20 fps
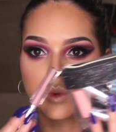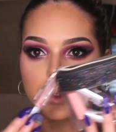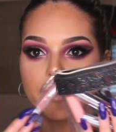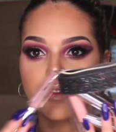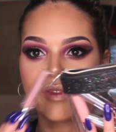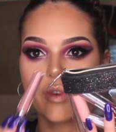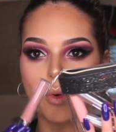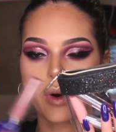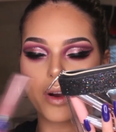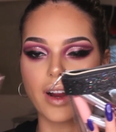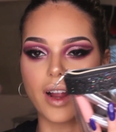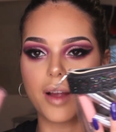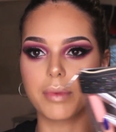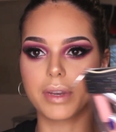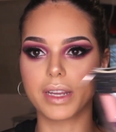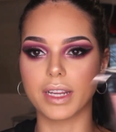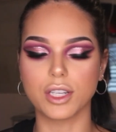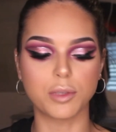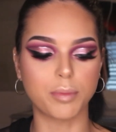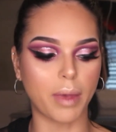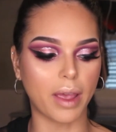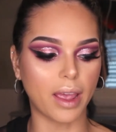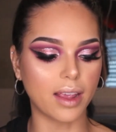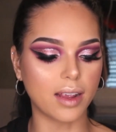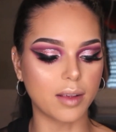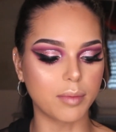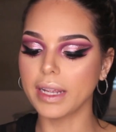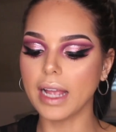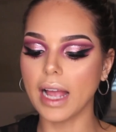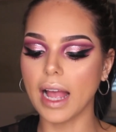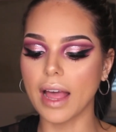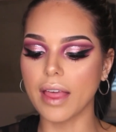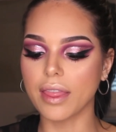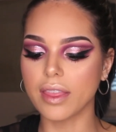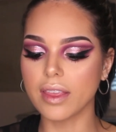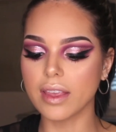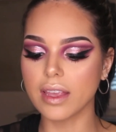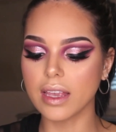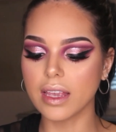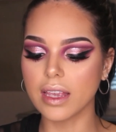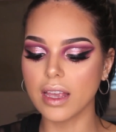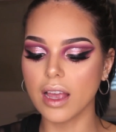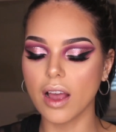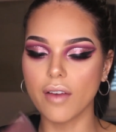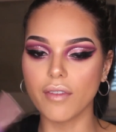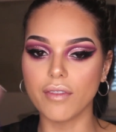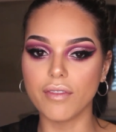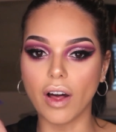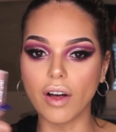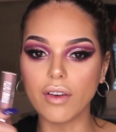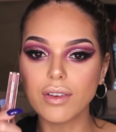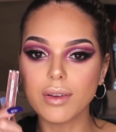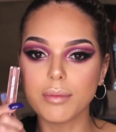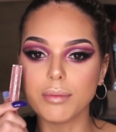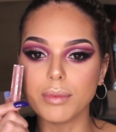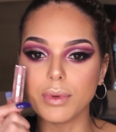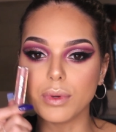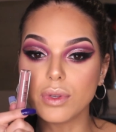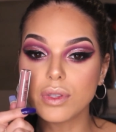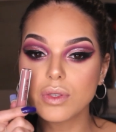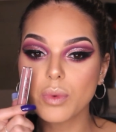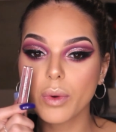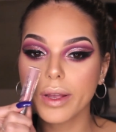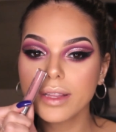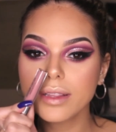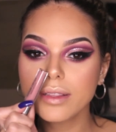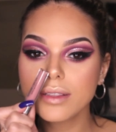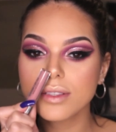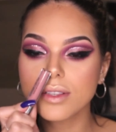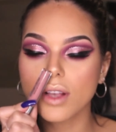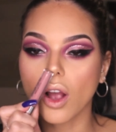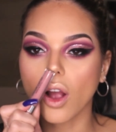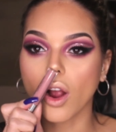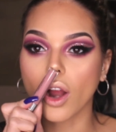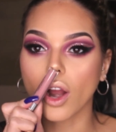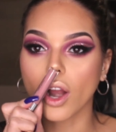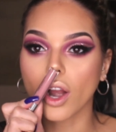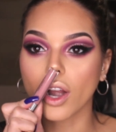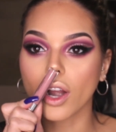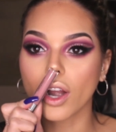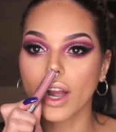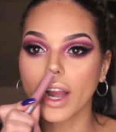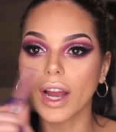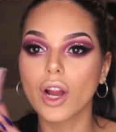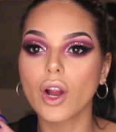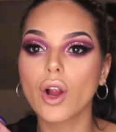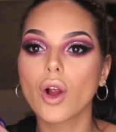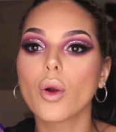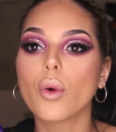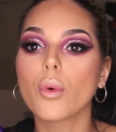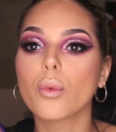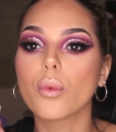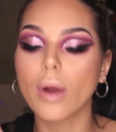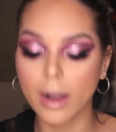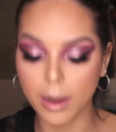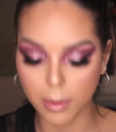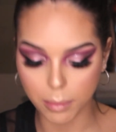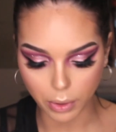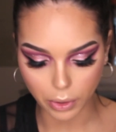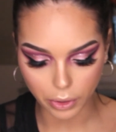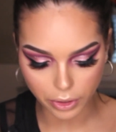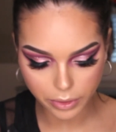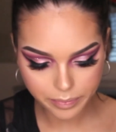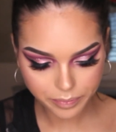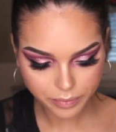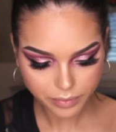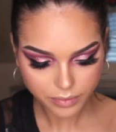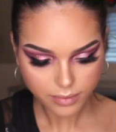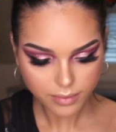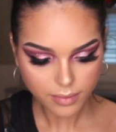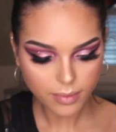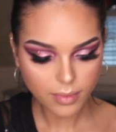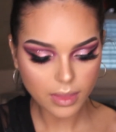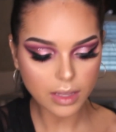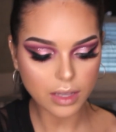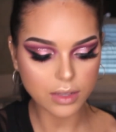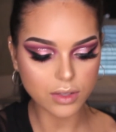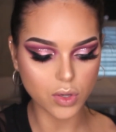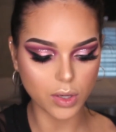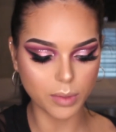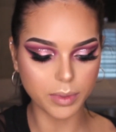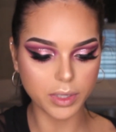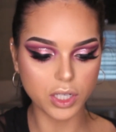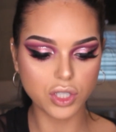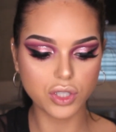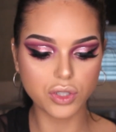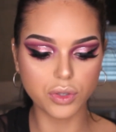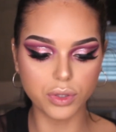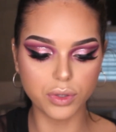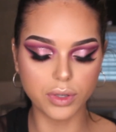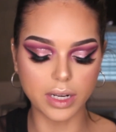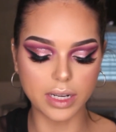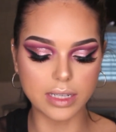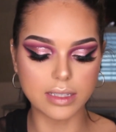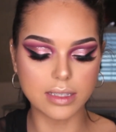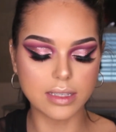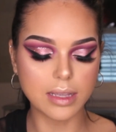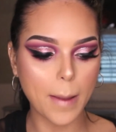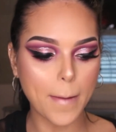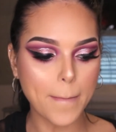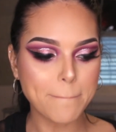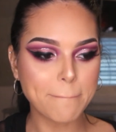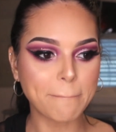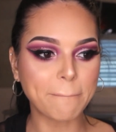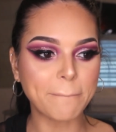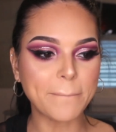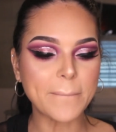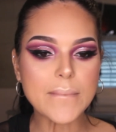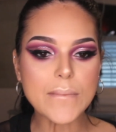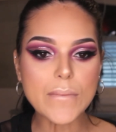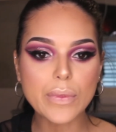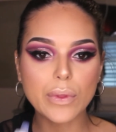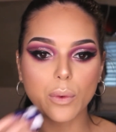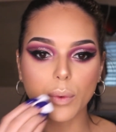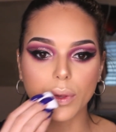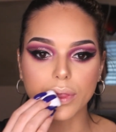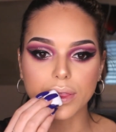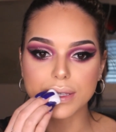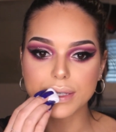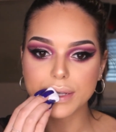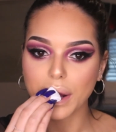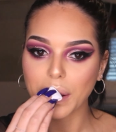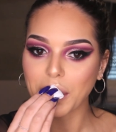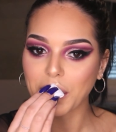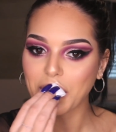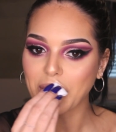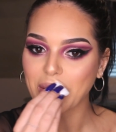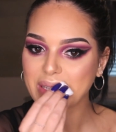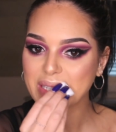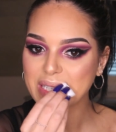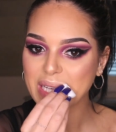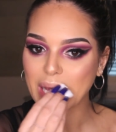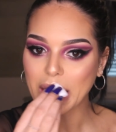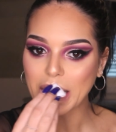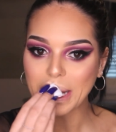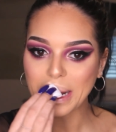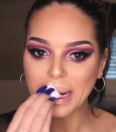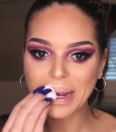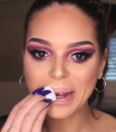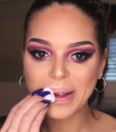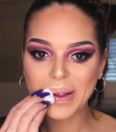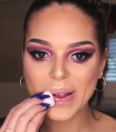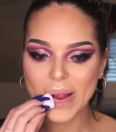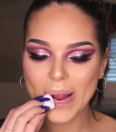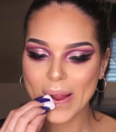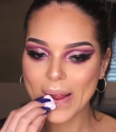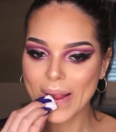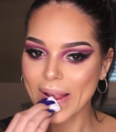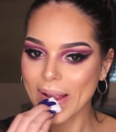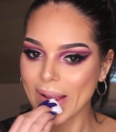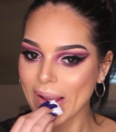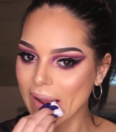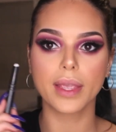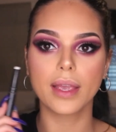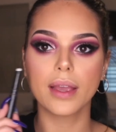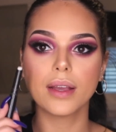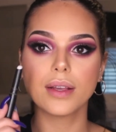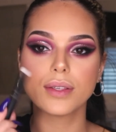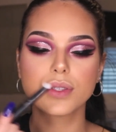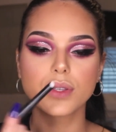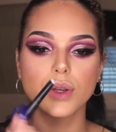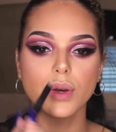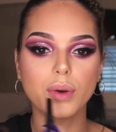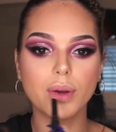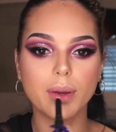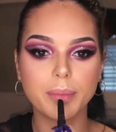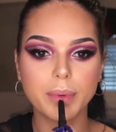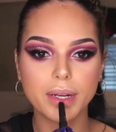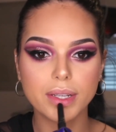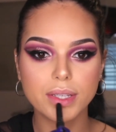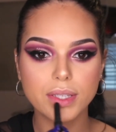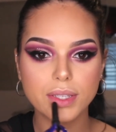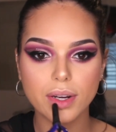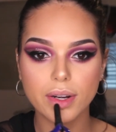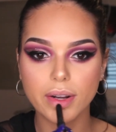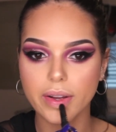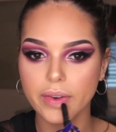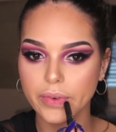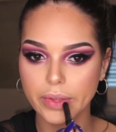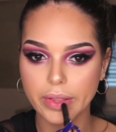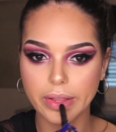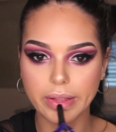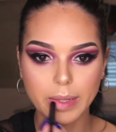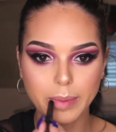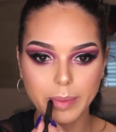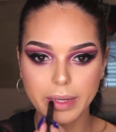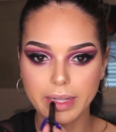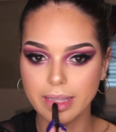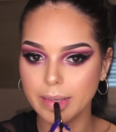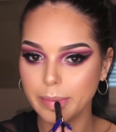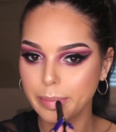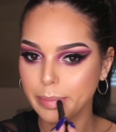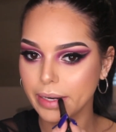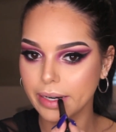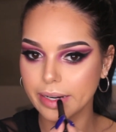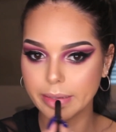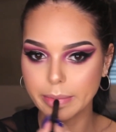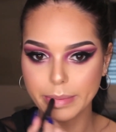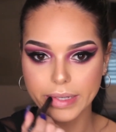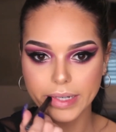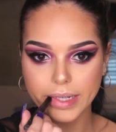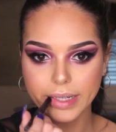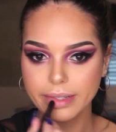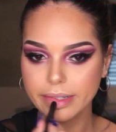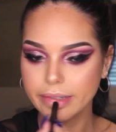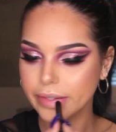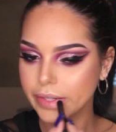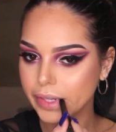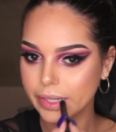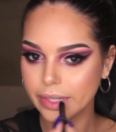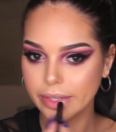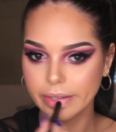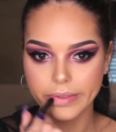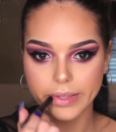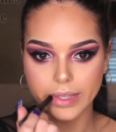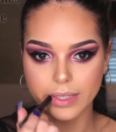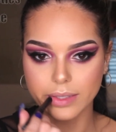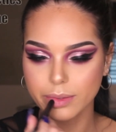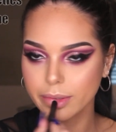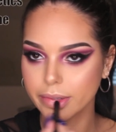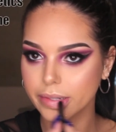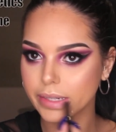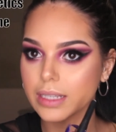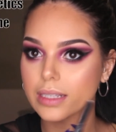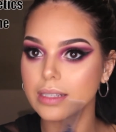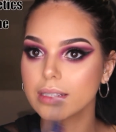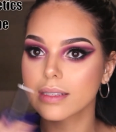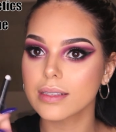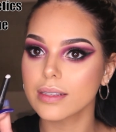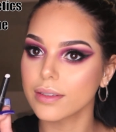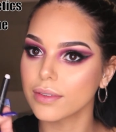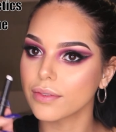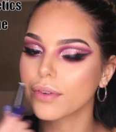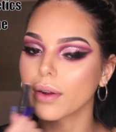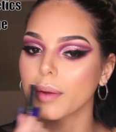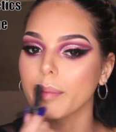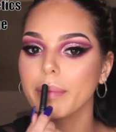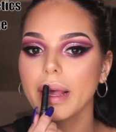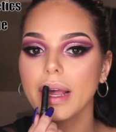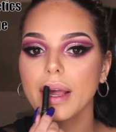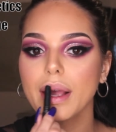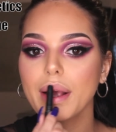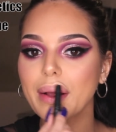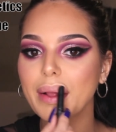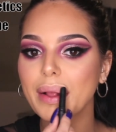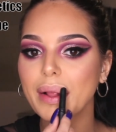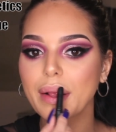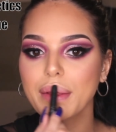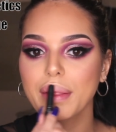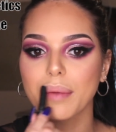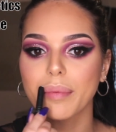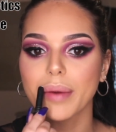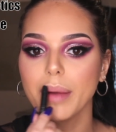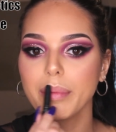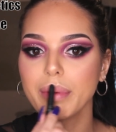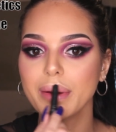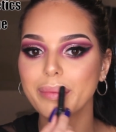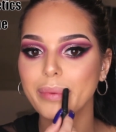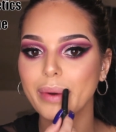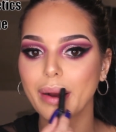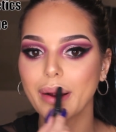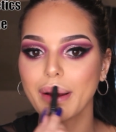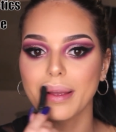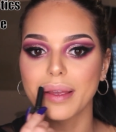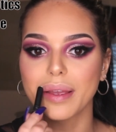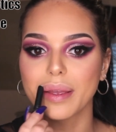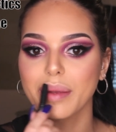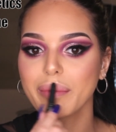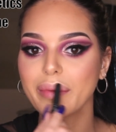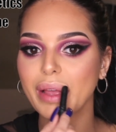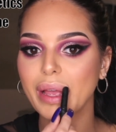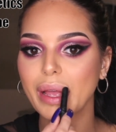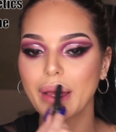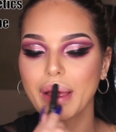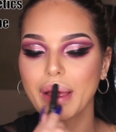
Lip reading: Only 4 come in each bag. But yeah, the Velvet Mousse ones are incredible. So I'm going to show you guys what this color looks like. So I'm going to start off with a little bit of lip primer. This one is from MAC, the Prep and Prime.